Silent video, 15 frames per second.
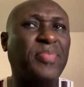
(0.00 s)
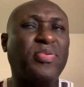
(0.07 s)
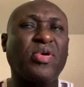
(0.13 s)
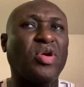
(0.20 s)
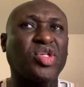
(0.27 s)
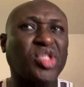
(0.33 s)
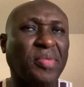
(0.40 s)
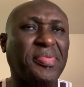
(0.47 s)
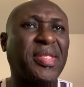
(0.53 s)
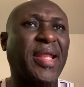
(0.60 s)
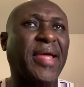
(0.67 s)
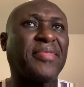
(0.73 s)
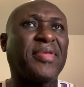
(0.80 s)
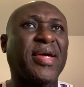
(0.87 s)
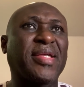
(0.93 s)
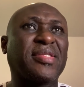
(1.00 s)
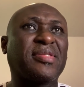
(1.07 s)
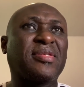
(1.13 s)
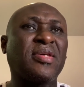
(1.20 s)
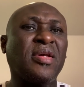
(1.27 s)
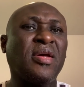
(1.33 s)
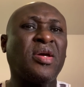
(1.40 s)
something like
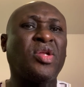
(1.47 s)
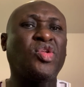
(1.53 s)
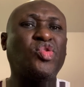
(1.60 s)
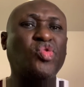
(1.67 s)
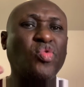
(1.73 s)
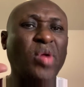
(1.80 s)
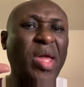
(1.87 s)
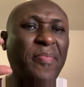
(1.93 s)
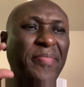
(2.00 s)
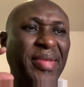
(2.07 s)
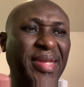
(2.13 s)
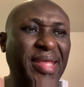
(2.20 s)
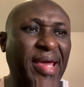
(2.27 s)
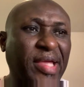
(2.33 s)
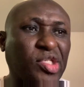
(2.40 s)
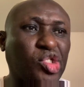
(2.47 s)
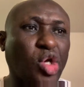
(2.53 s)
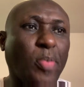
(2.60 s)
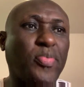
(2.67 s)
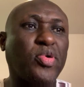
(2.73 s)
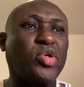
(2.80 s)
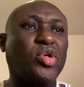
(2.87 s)
that. Do a
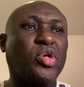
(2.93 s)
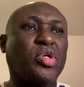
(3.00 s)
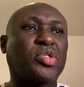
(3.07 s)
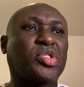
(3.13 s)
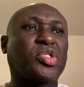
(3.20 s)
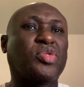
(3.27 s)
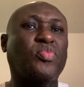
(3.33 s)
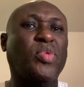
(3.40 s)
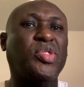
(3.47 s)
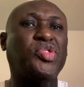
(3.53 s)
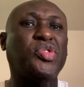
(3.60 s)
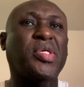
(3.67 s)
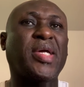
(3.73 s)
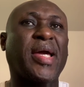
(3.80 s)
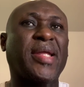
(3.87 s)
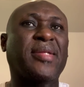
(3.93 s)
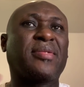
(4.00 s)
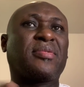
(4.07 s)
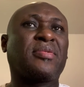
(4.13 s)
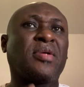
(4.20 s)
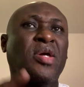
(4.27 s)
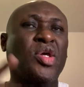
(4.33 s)
miniature product which you
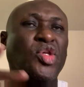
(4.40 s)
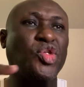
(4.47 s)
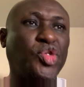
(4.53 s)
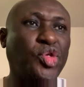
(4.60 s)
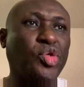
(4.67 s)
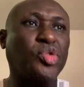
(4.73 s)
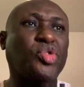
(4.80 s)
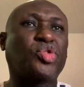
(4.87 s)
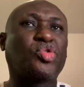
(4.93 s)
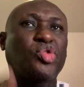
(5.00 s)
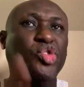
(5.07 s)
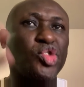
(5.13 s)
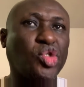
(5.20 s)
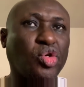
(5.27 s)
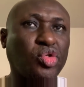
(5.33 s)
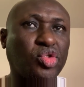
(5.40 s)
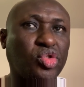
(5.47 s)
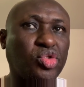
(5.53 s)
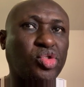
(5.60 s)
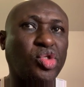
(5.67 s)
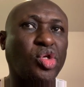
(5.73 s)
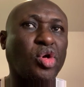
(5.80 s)
can use to show
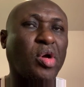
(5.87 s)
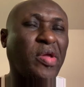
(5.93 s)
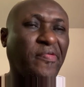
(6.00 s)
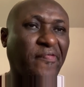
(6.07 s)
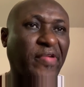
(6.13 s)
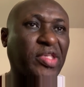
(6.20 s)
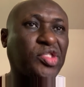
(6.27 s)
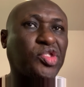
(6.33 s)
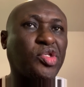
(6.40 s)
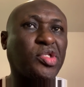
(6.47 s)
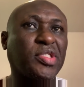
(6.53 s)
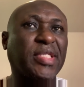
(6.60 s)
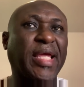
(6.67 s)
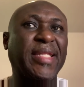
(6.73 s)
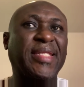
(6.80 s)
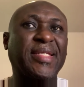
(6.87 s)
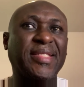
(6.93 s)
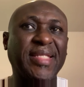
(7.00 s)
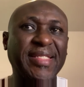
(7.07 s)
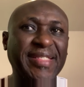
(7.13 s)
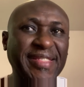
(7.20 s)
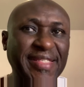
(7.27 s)
to your investors that
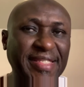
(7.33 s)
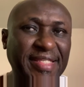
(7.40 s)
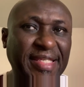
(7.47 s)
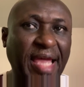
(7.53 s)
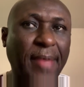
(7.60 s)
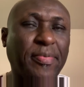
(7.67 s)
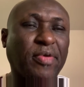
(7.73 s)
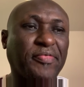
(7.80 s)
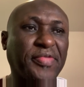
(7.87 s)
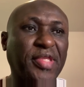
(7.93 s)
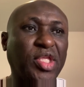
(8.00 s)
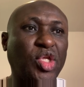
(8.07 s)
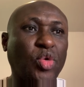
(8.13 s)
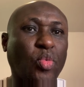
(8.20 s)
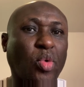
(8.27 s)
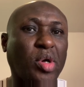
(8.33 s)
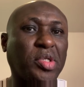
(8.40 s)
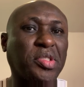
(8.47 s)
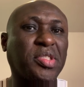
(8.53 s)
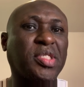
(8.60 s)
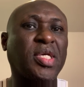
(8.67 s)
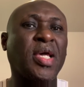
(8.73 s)
this is the type of thing you
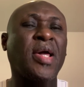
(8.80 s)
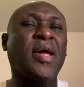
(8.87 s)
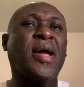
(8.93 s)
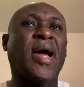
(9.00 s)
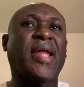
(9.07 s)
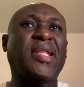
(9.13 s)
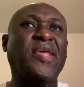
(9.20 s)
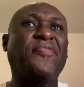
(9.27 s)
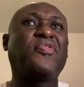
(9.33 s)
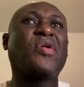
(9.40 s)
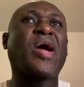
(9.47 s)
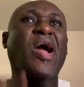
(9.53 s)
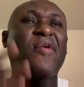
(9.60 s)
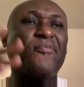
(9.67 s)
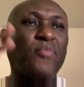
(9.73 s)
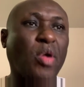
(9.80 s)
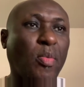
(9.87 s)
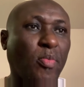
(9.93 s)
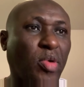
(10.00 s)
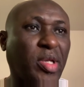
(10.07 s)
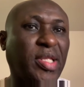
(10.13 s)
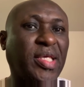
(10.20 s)
want, and if you have more
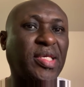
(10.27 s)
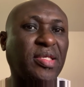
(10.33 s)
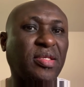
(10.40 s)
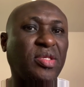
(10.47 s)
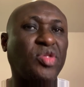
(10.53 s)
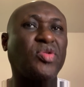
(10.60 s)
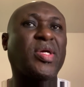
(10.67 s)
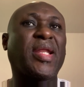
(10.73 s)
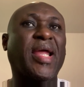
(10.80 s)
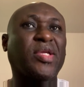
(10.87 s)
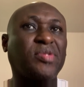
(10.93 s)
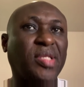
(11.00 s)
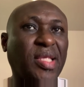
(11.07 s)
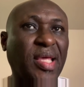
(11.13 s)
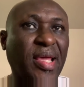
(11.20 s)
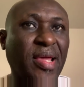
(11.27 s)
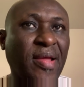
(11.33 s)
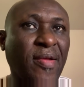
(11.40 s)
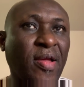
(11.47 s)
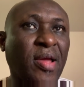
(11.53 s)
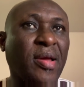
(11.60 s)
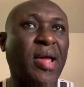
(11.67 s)
money, you can actually
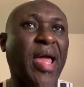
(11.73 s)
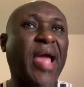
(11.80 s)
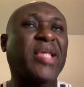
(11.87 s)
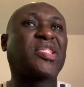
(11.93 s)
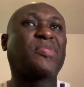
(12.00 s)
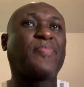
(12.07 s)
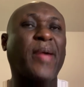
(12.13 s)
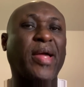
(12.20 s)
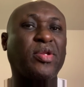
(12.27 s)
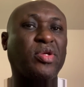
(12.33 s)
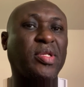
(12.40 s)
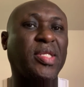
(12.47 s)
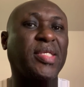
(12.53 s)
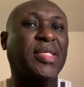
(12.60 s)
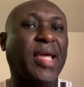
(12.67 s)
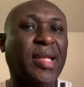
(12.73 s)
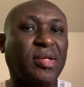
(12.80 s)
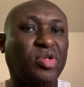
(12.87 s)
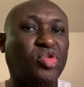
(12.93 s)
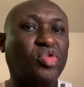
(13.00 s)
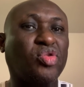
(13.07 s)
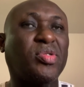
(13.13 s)
expand on it
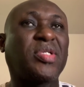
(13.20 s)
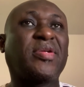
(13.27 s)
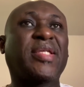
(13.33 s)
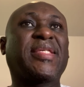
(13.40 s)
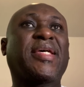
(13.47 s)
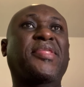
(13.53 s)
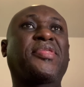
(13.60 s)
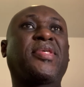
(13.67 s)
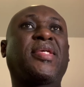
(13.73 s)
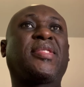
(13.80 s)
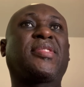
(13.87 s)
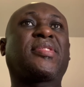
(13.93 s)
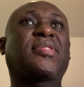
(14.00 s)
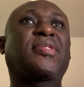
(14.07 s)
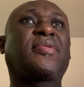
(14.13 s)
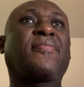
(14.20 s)
and do greater things.